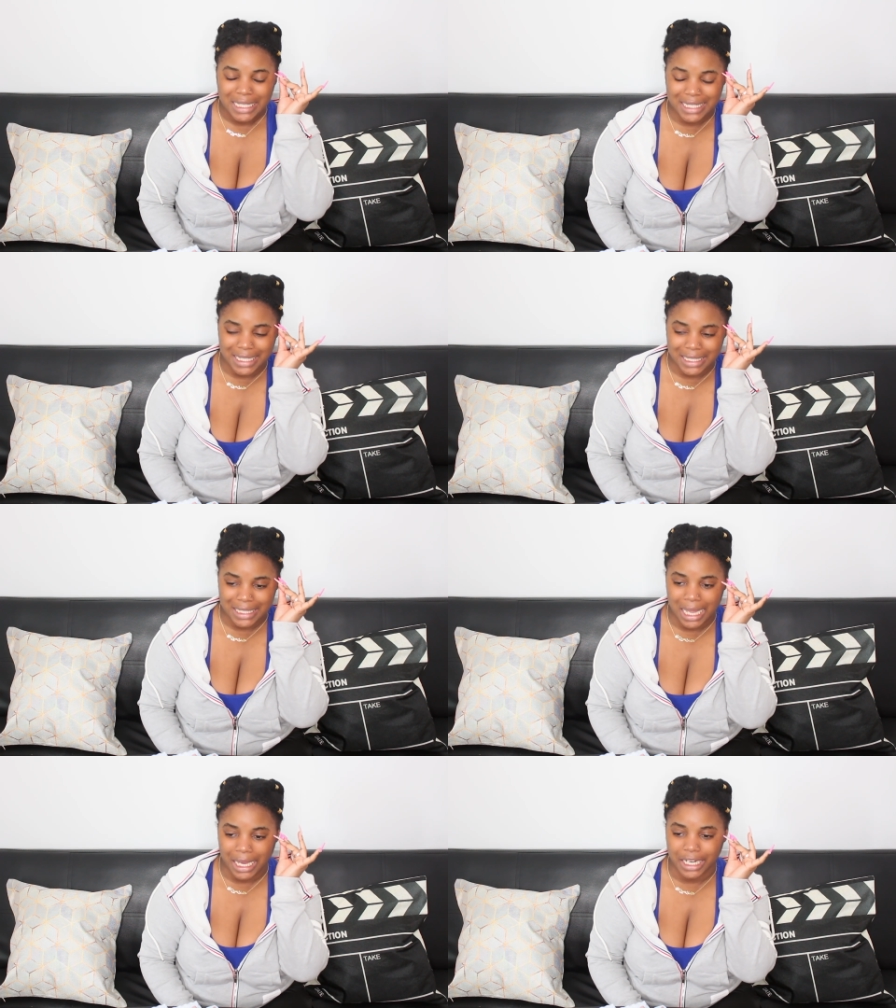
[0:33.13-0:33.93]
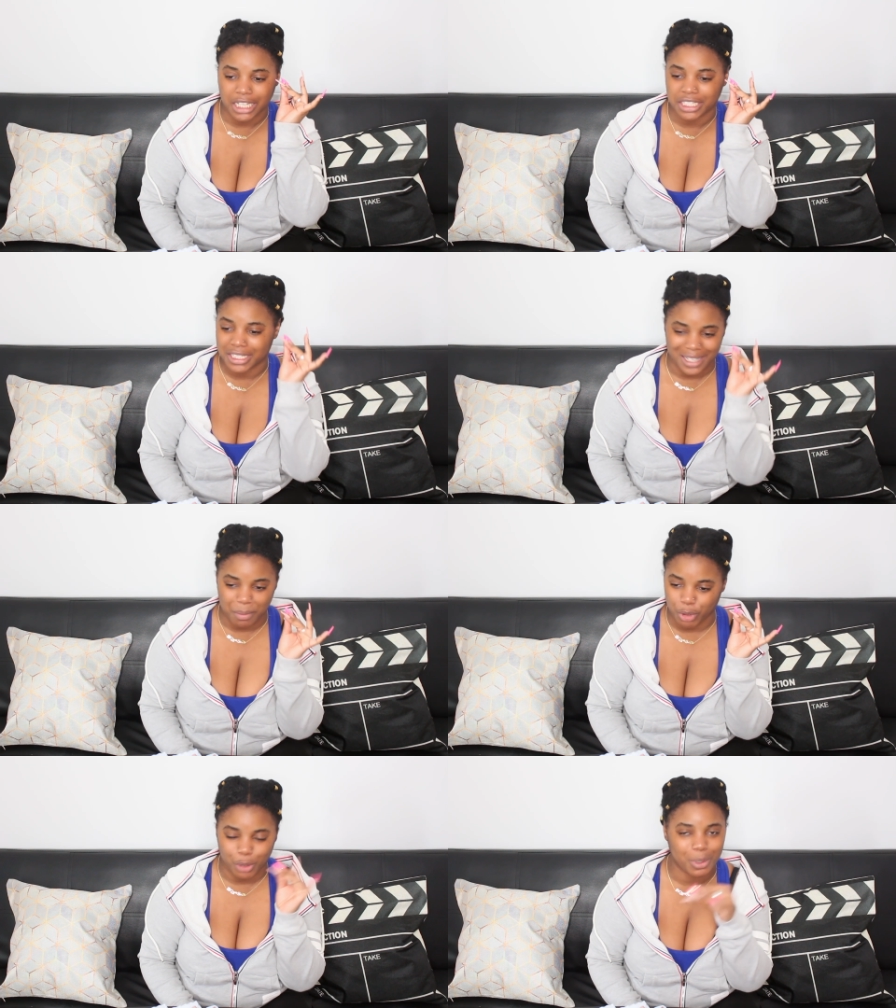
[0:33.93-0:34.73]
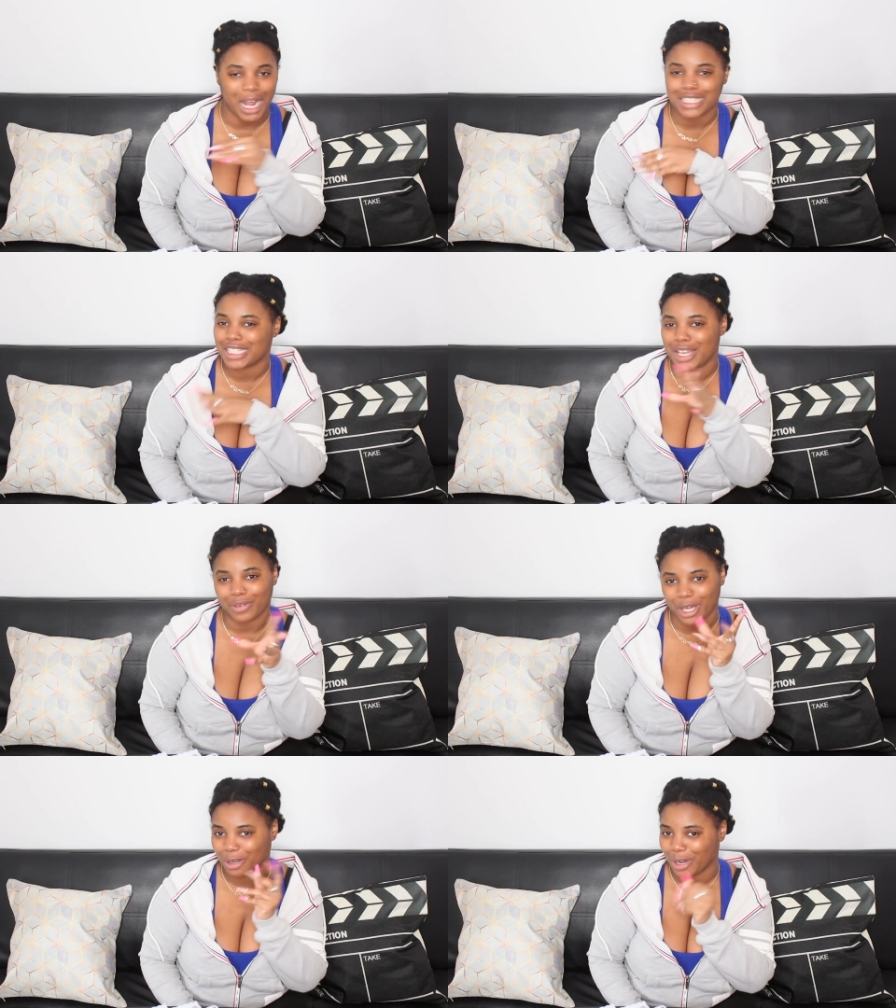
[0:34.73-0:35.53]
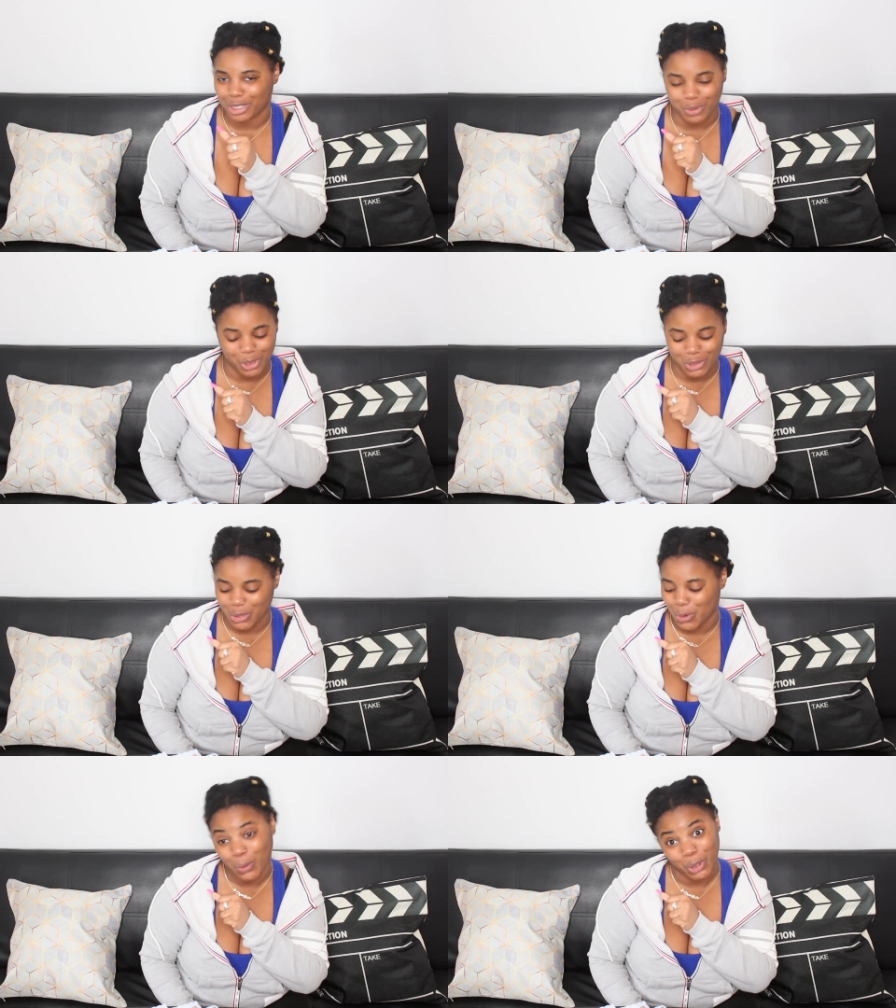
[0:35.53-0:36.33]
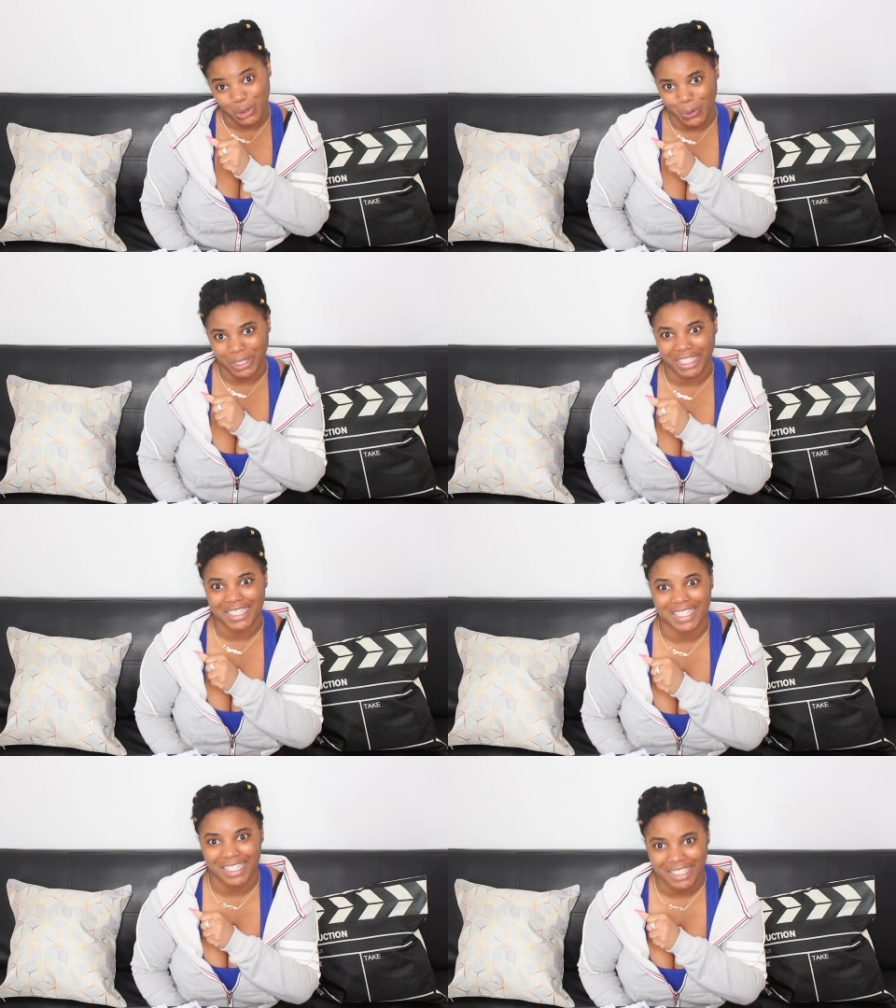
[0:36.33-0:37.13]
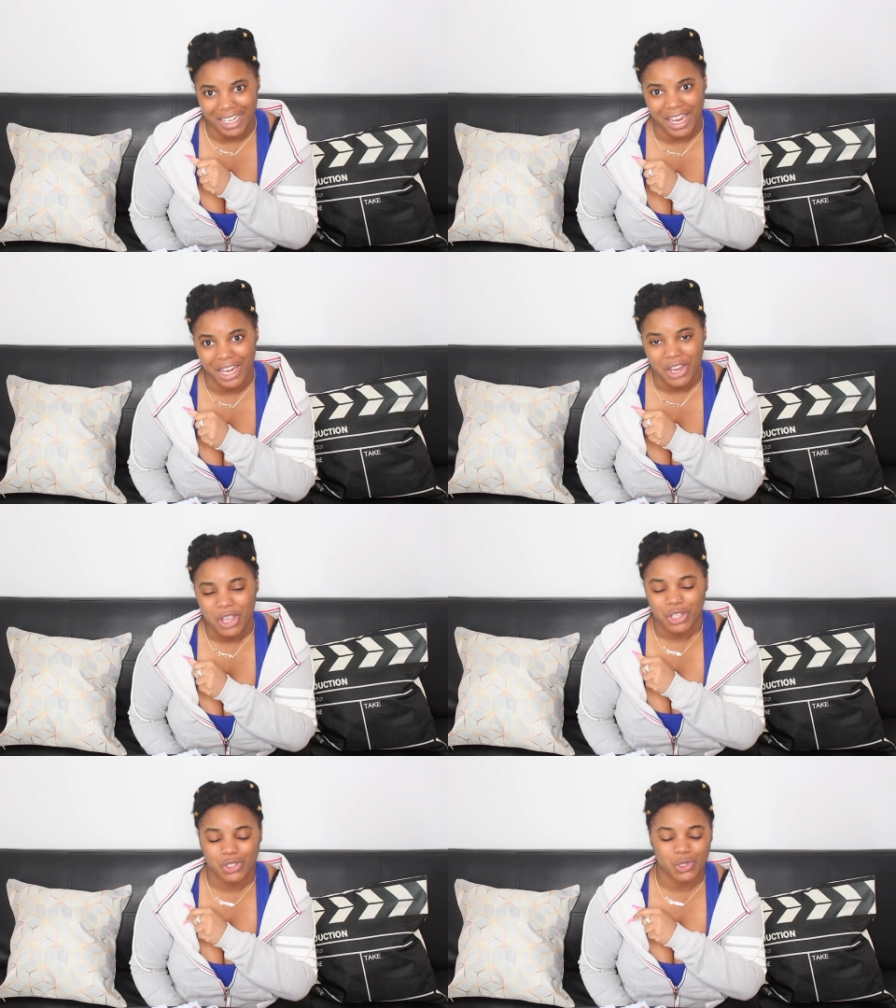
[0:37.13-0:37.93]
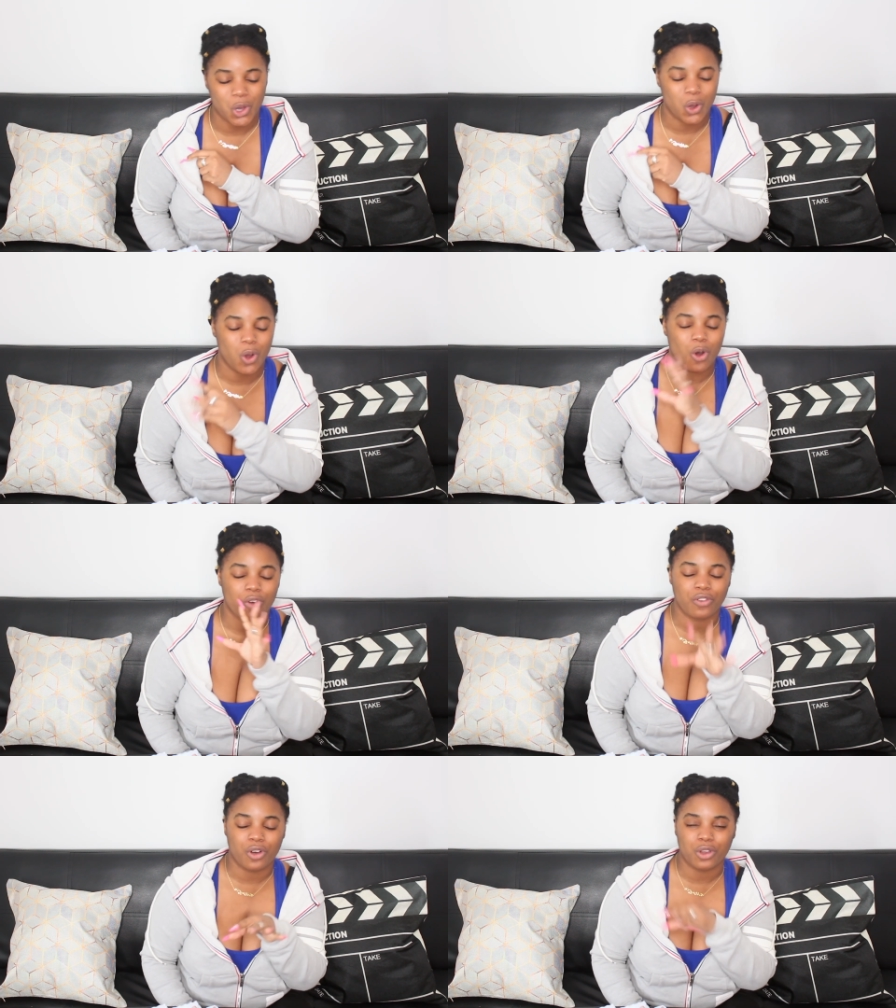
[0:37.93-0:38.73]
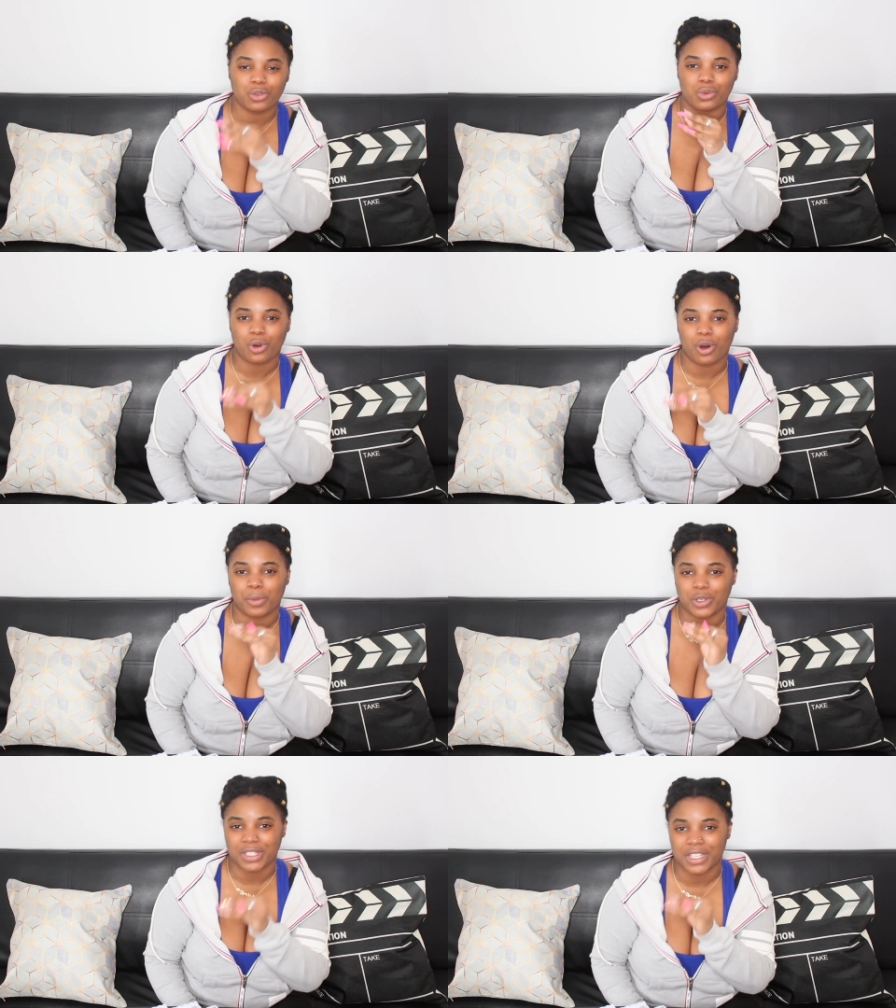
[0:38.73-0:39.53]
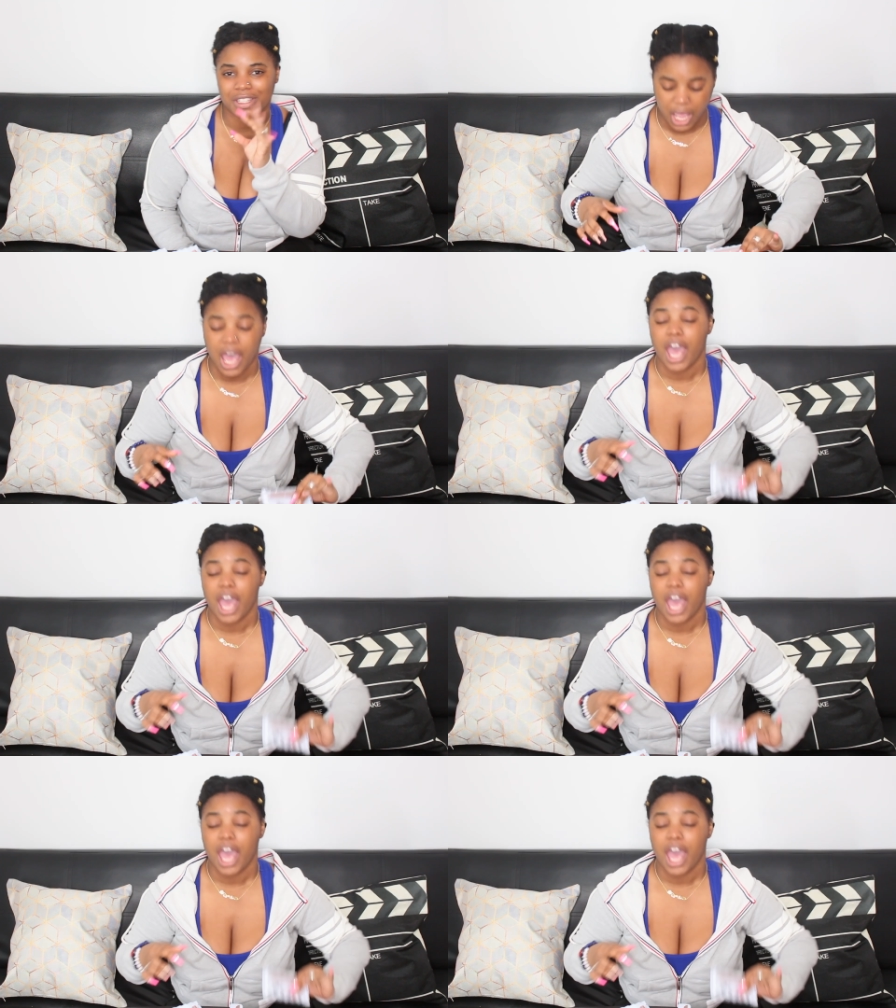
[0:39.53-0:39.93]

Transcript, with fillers: since like December, but I just never got around to it, so we're doing it today. So, on nous commencer.